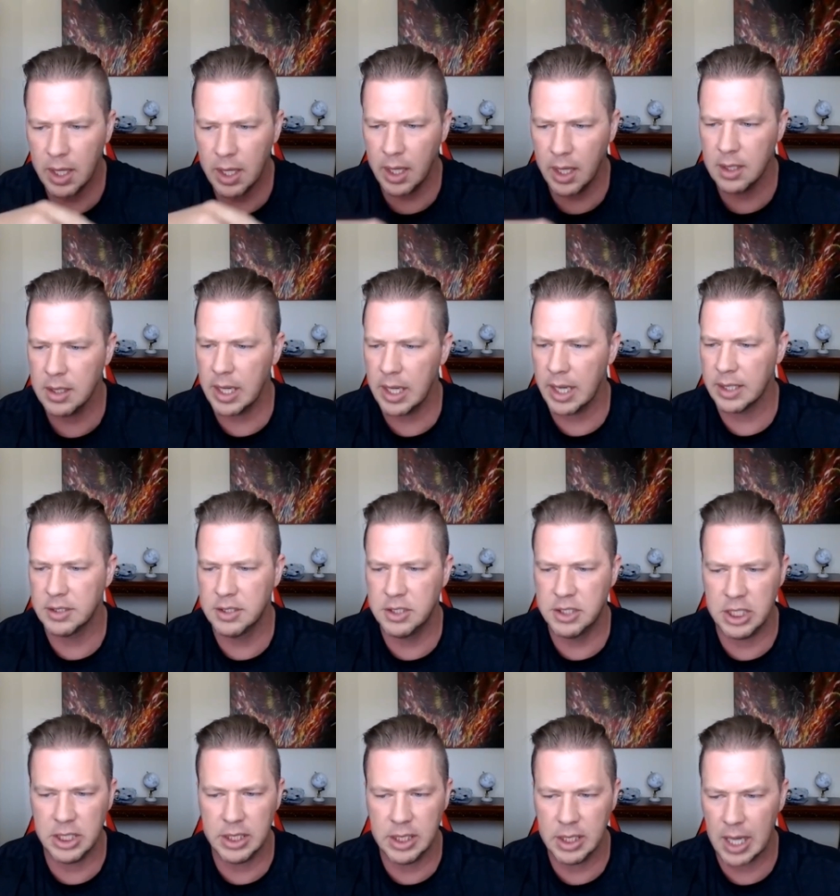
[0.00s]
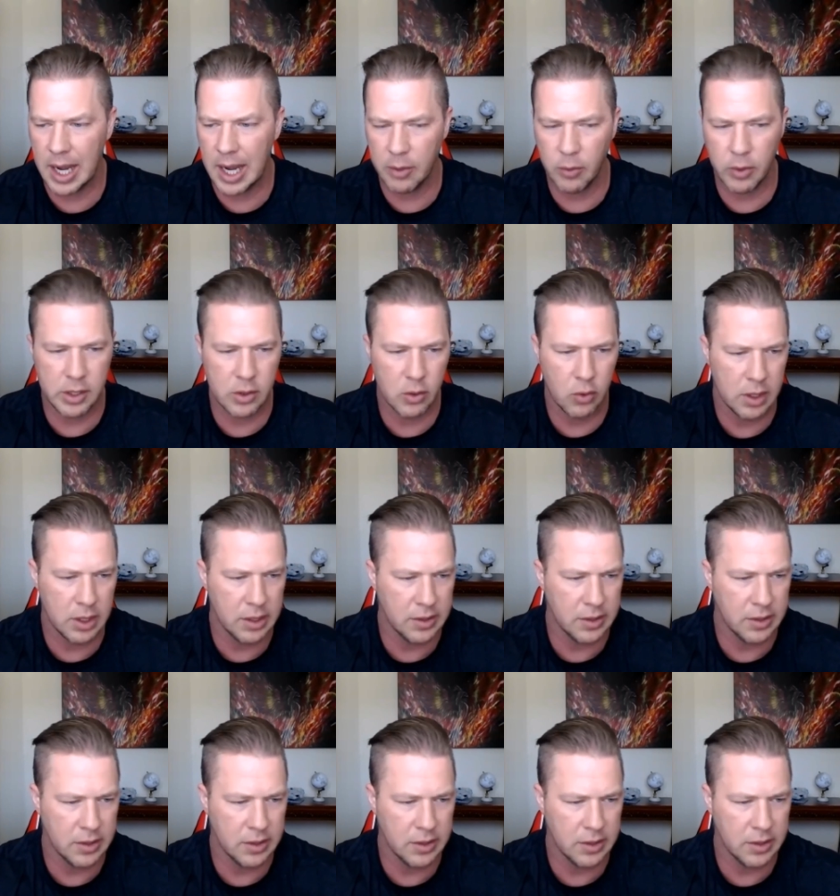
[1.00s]
Okay. Yeah. Genie highway
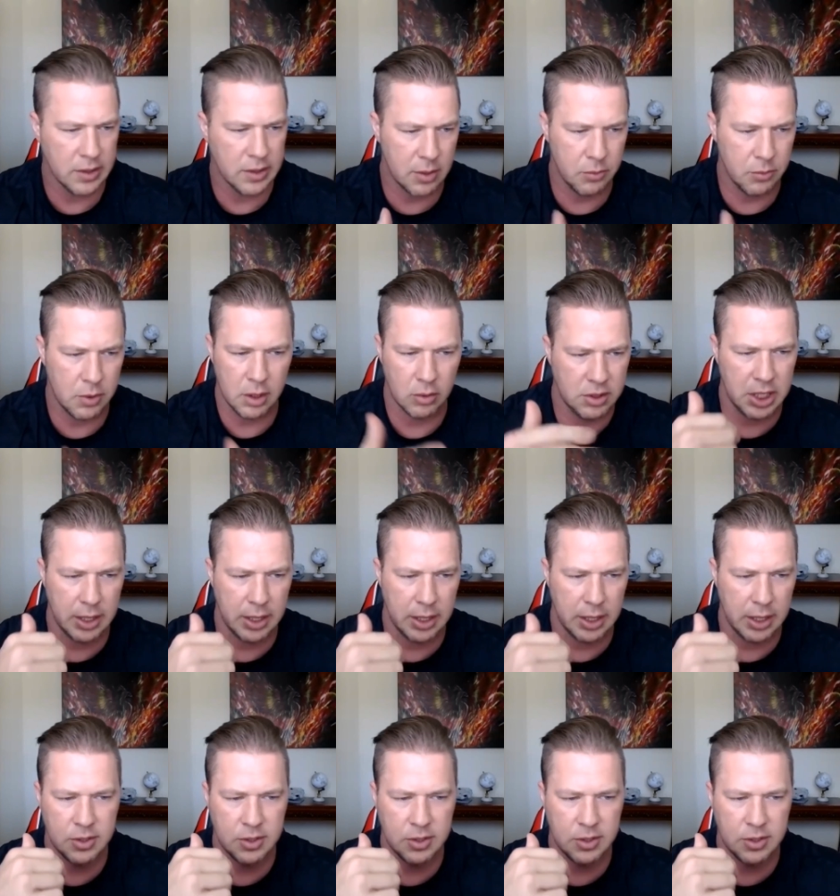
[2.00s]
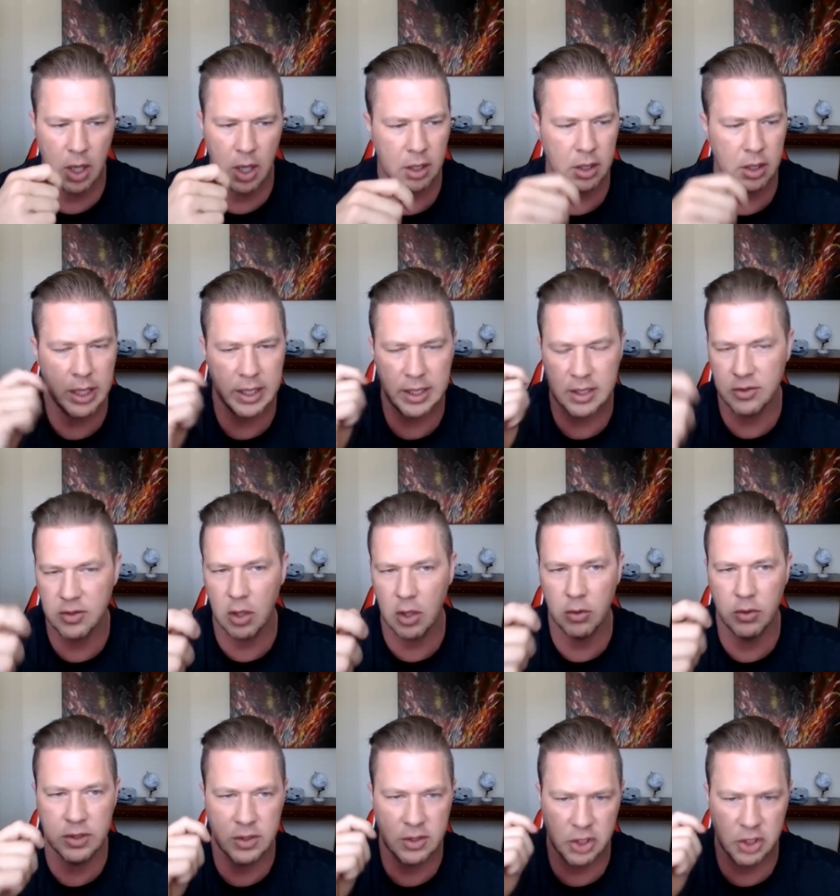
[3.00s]
noise. Some, you know, James the trucker, like
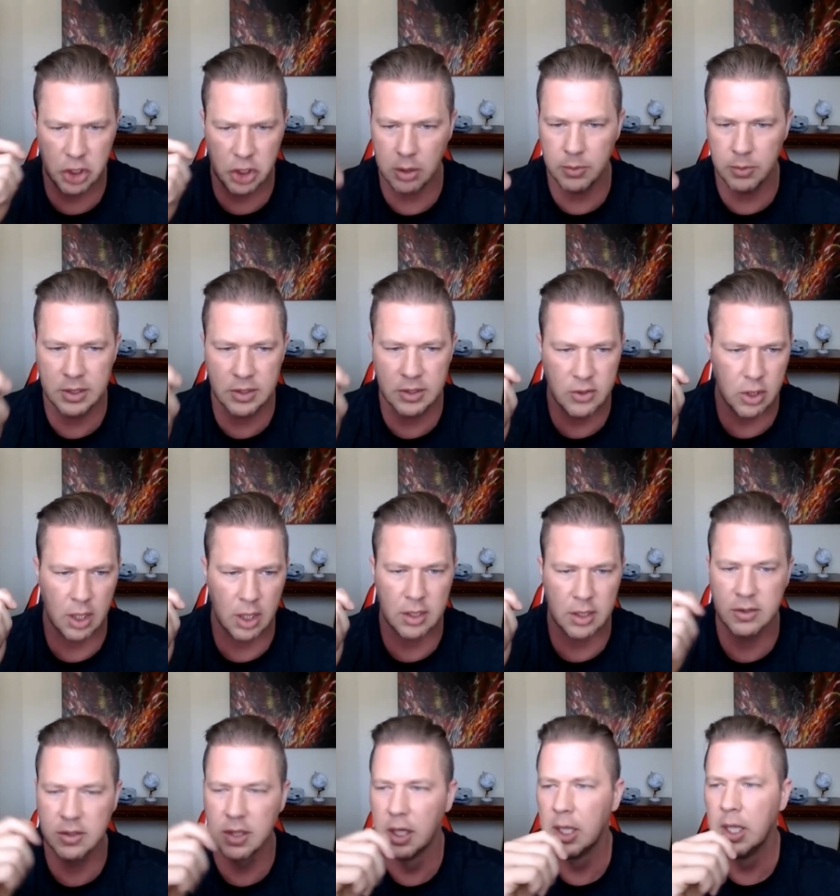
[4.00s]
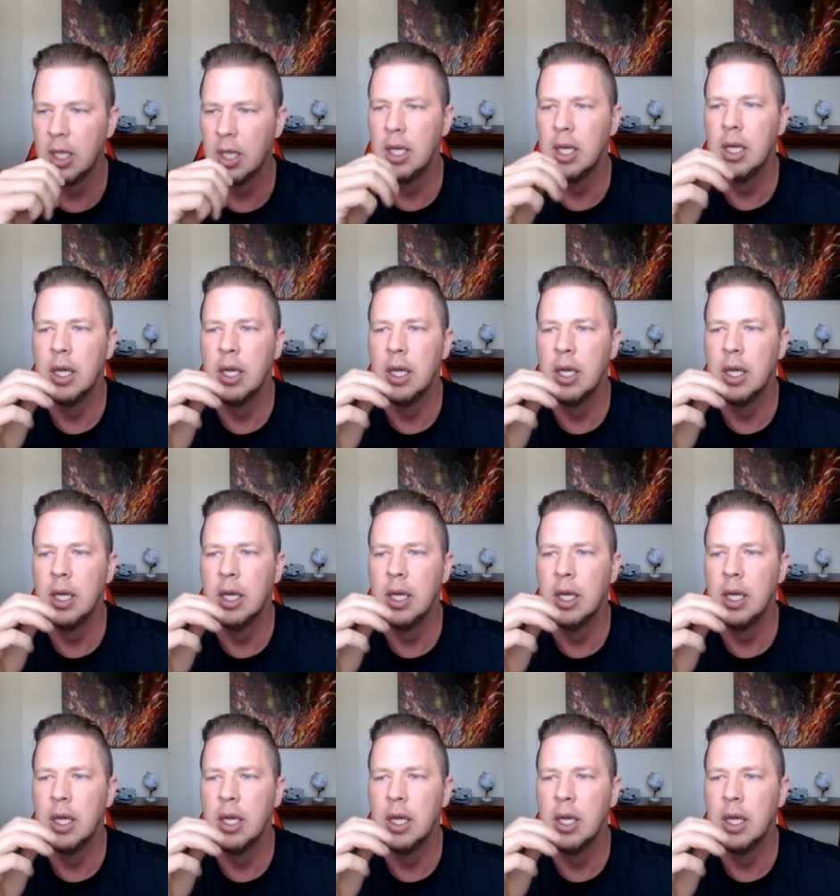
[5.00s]
there's always Sherman's truckers,